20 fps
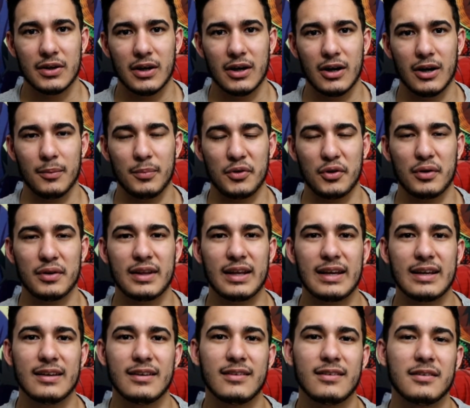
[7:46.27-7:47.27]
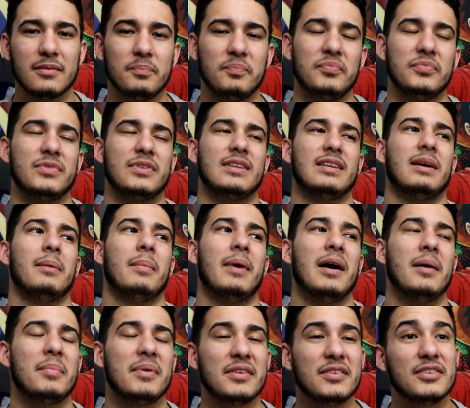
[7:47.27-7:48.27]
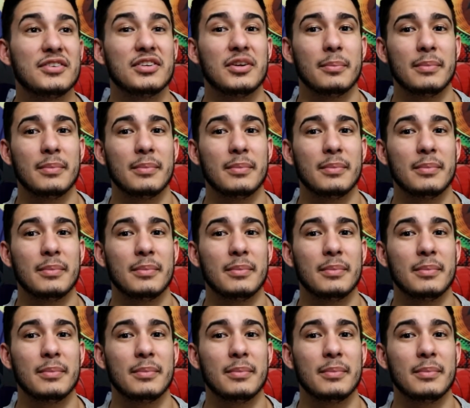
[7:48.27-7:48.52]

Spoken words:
The only thing is, in my opinion,